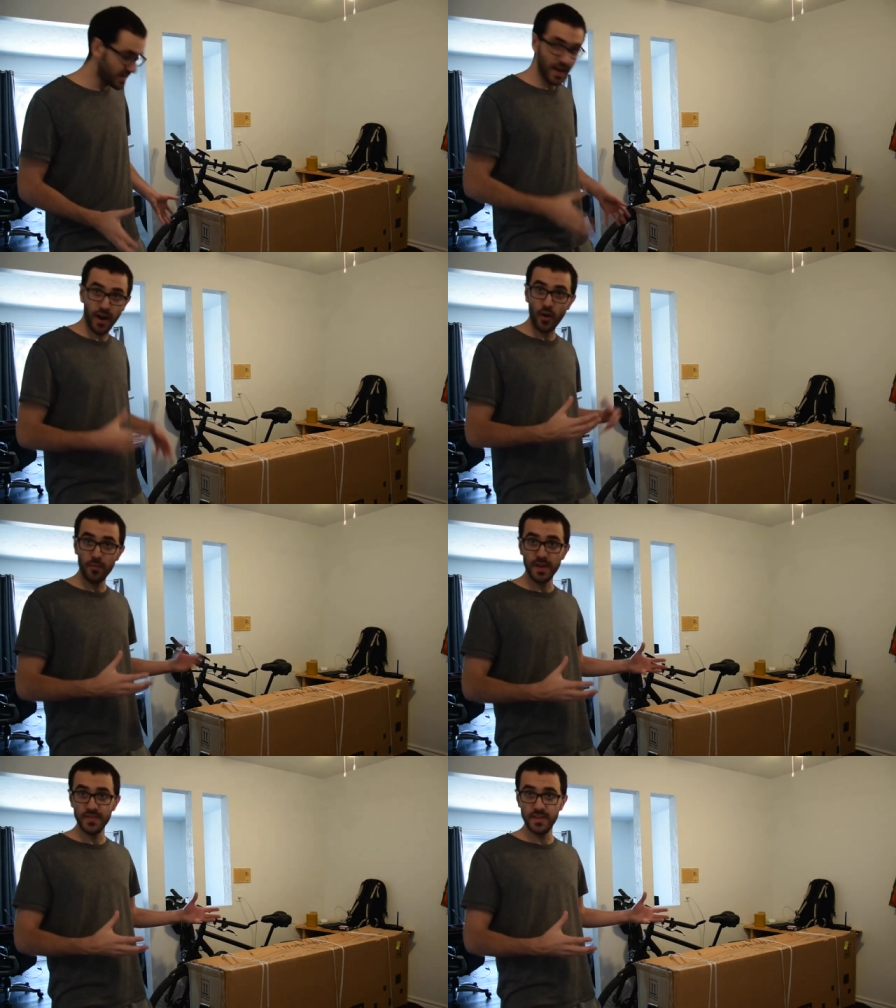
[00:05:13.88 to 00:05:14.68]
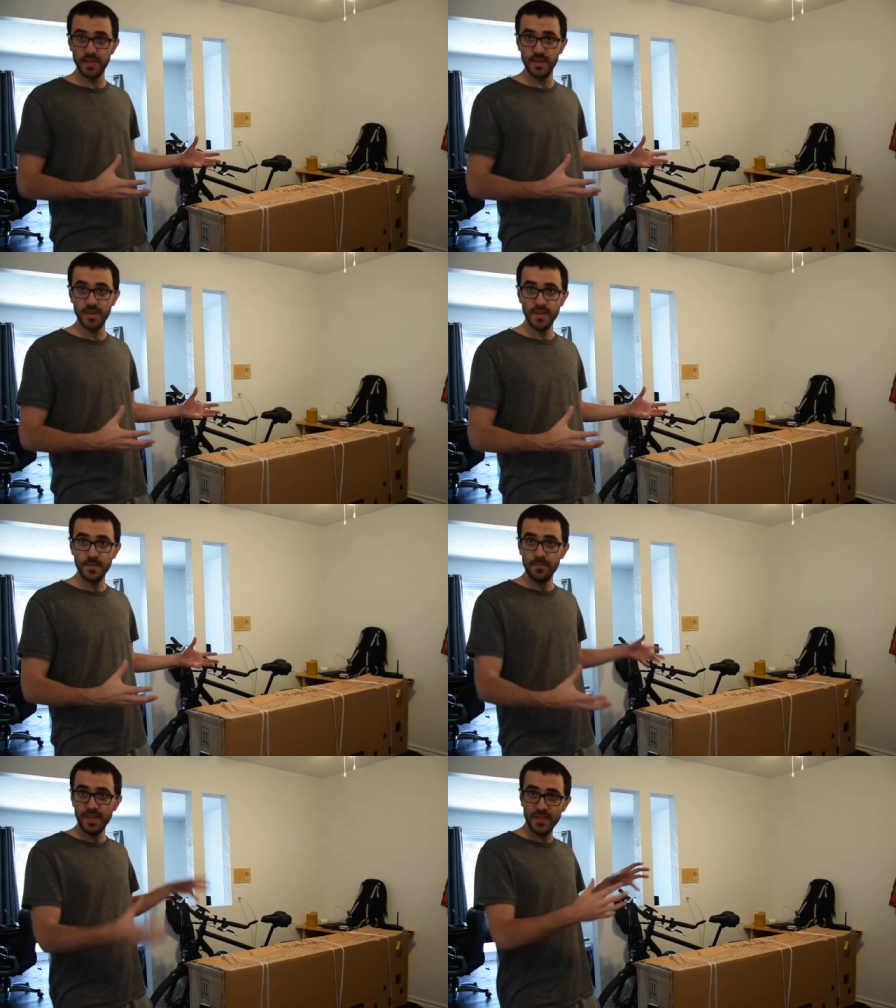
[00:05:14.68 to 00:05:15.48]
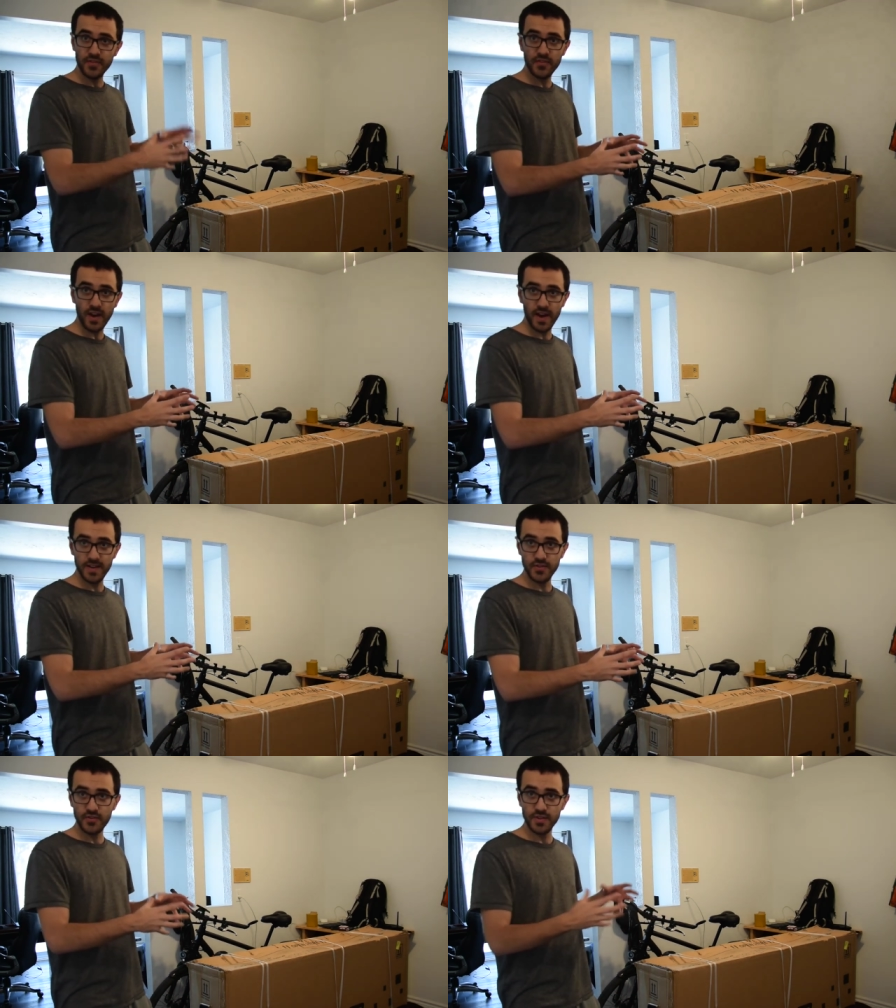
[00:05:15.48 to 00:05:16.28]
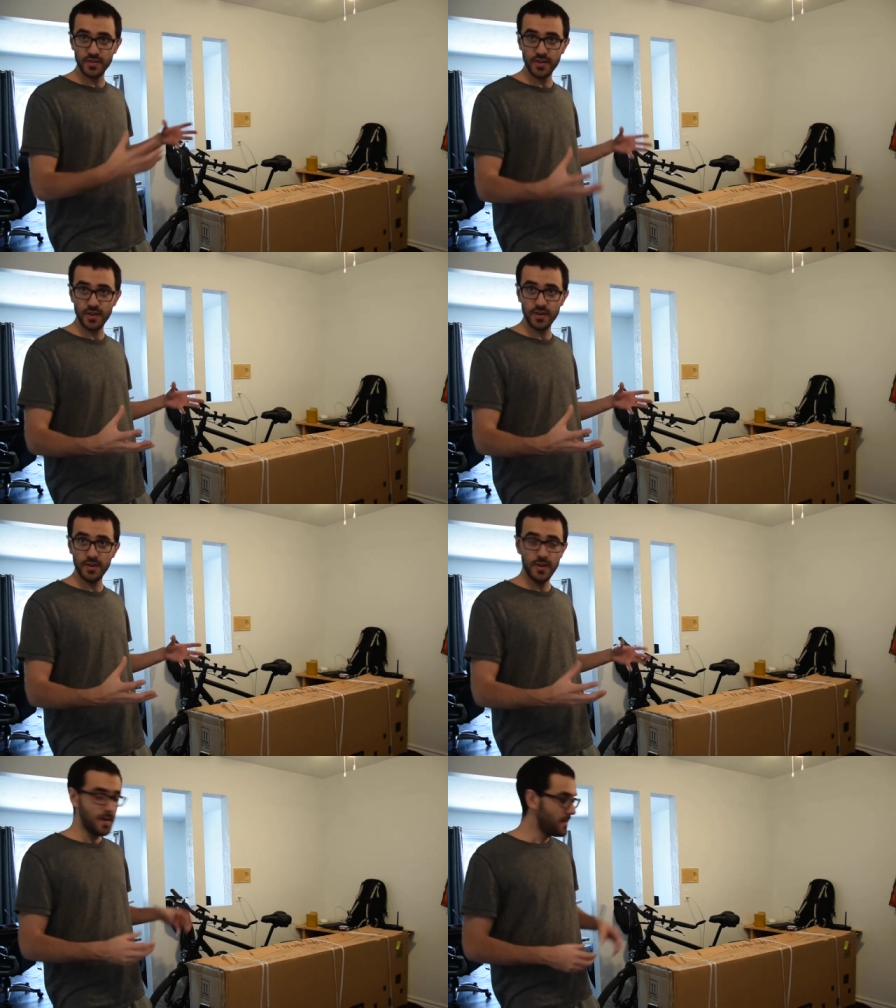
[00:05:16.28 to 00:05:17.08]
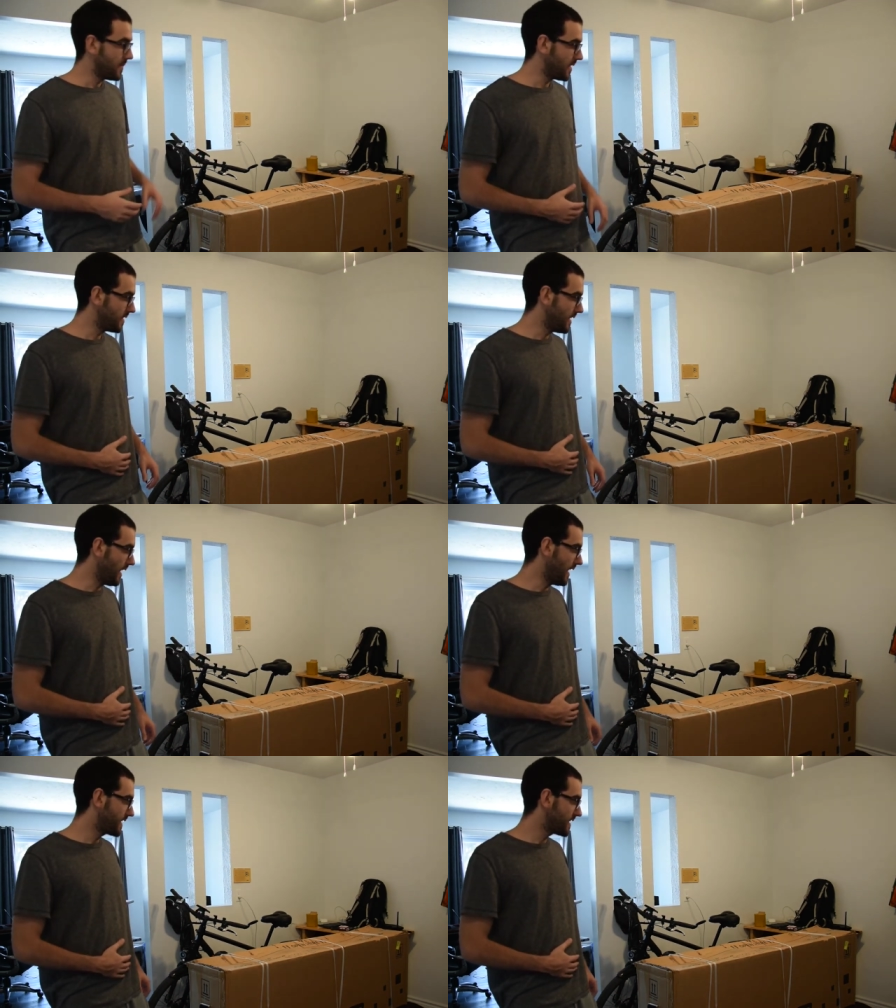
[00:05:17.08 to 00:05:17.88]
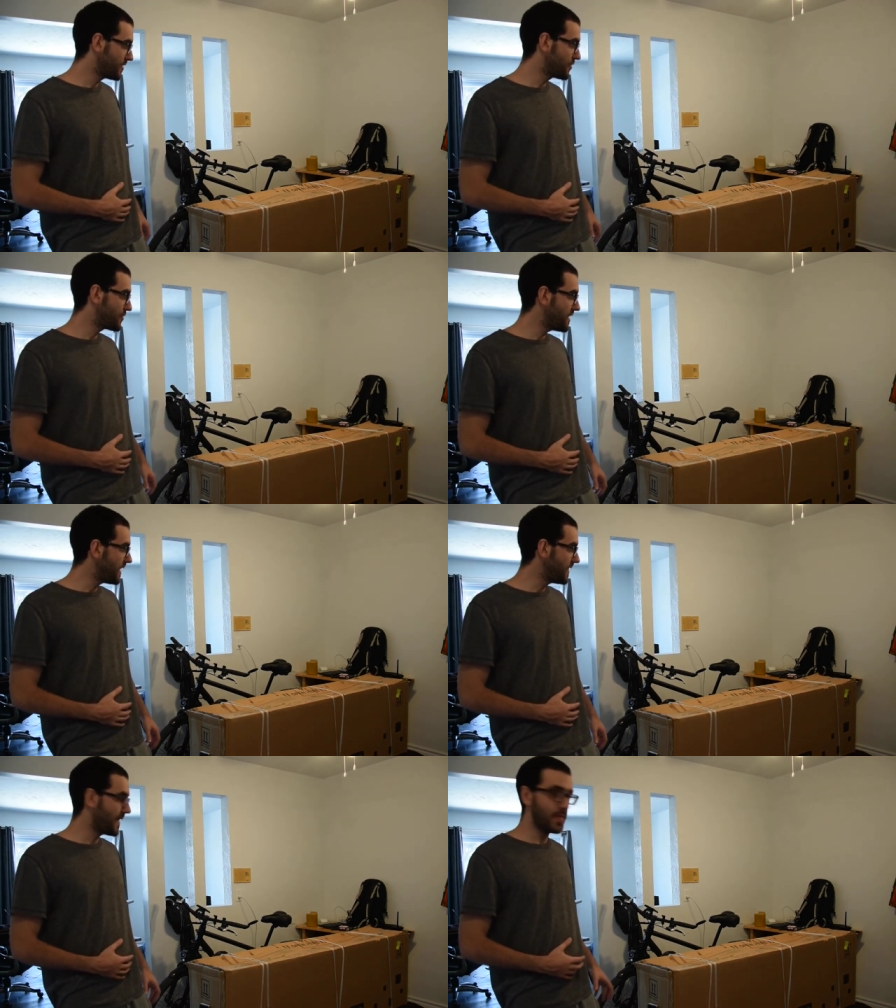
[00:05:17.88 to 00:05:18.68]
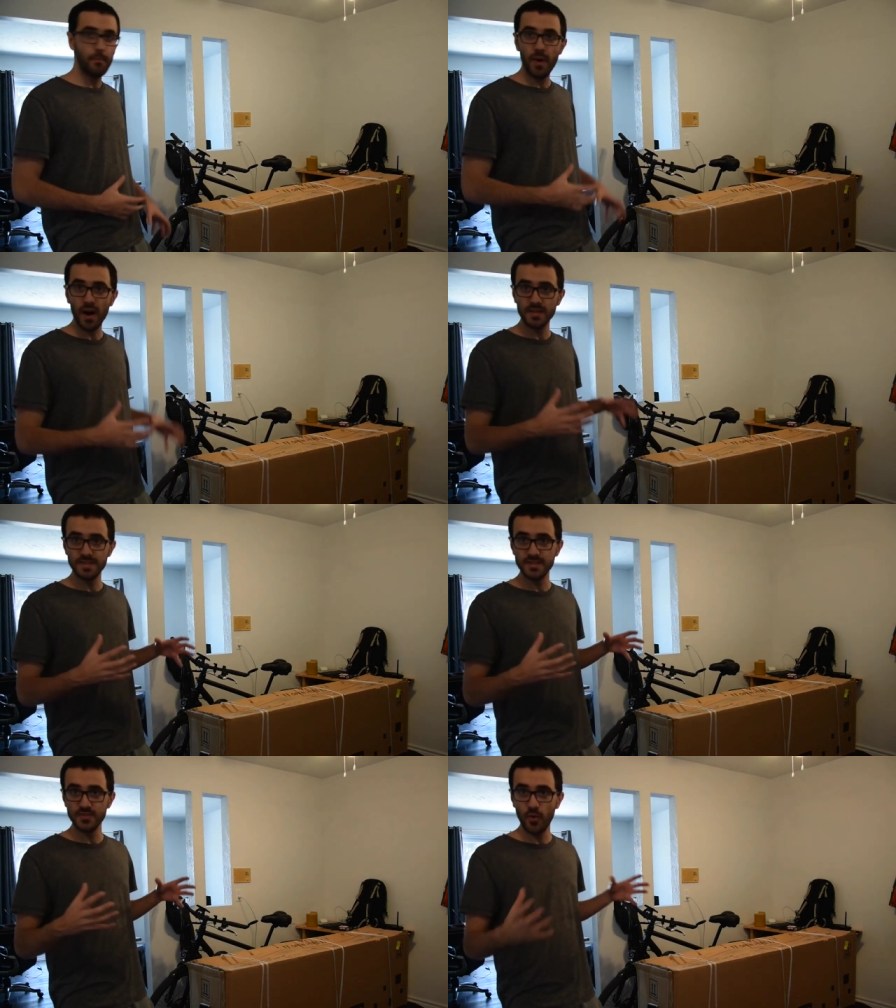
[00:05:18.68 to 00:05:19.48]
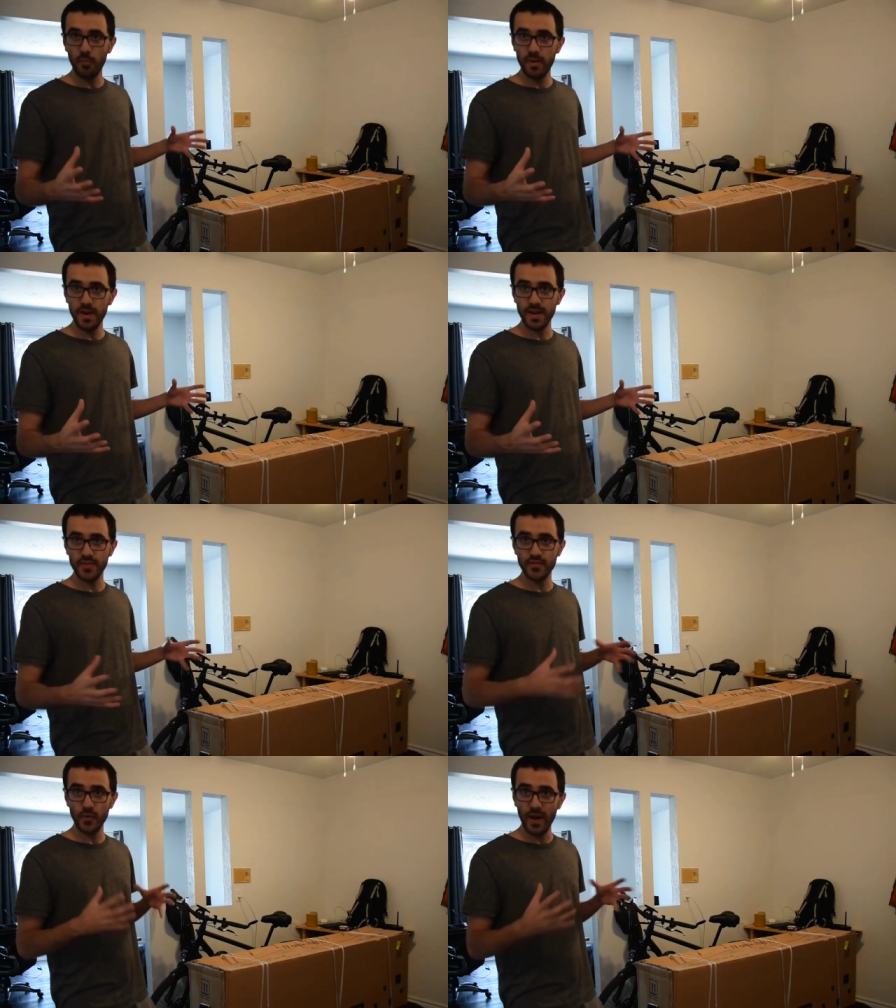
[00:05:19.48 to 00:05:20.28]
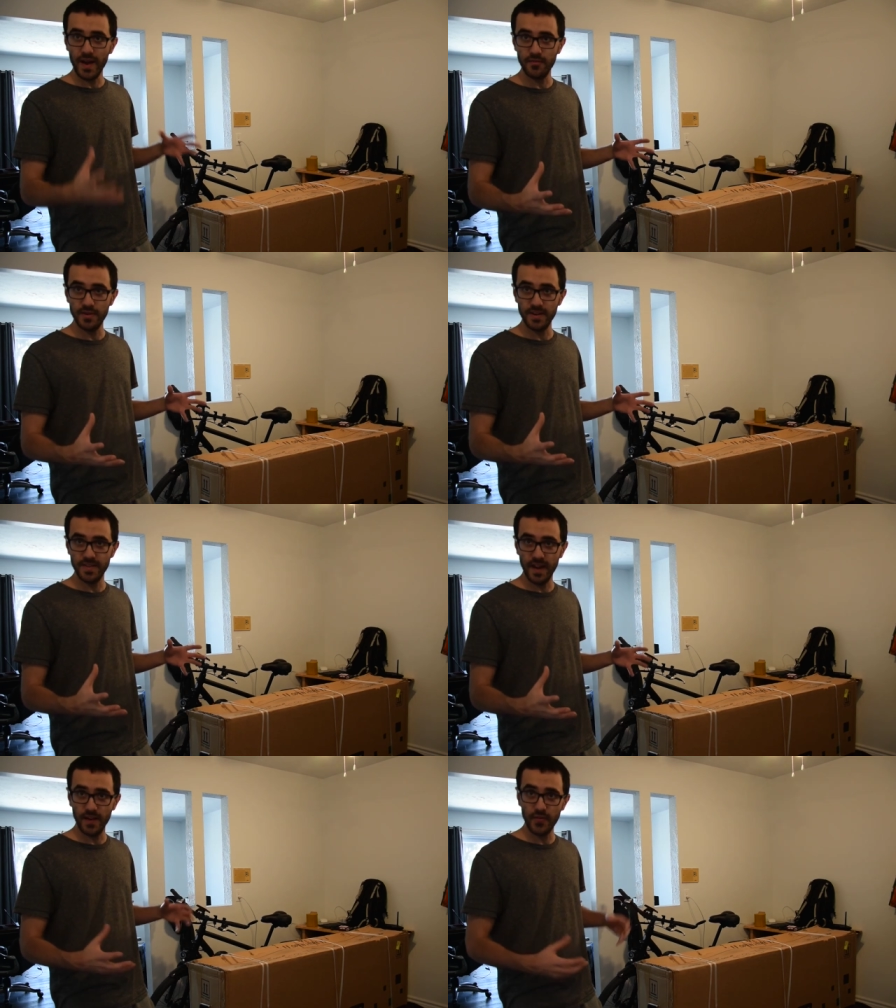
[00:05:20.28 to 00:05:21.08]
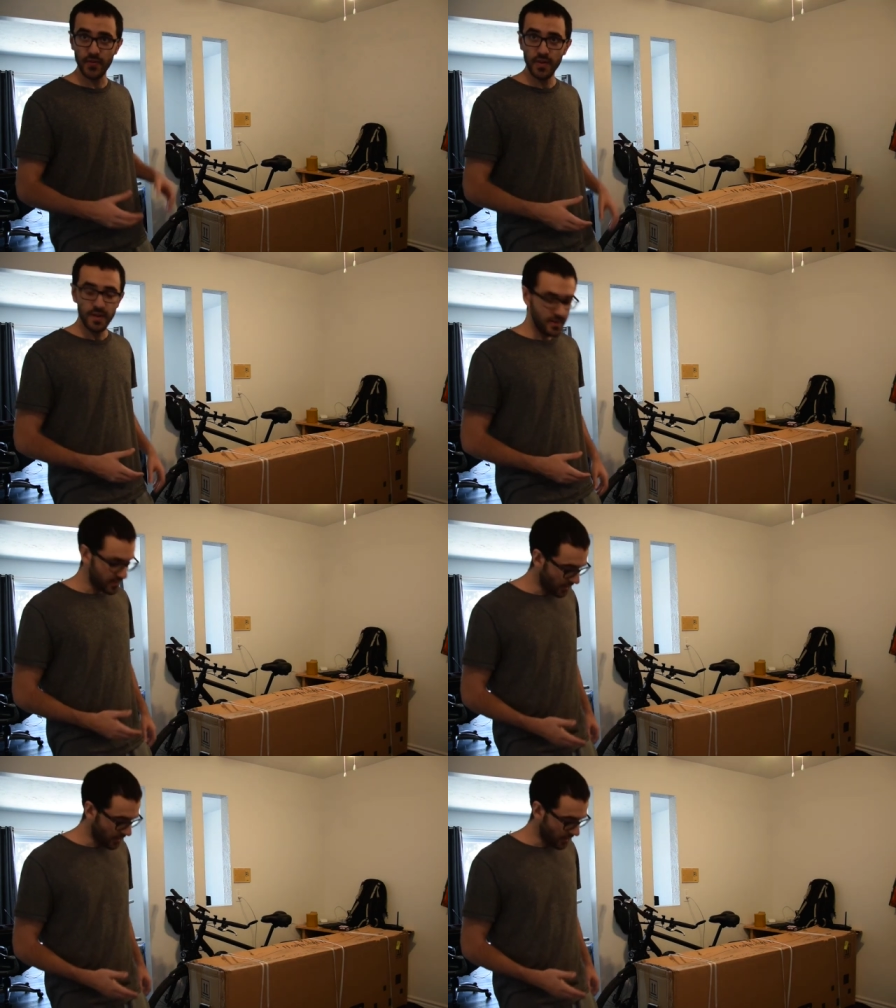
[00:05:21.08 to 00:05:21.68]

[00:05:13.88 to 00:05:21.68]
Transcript: and I hope that the inside is still good, but I can understand that the box is so big and so heavy that, you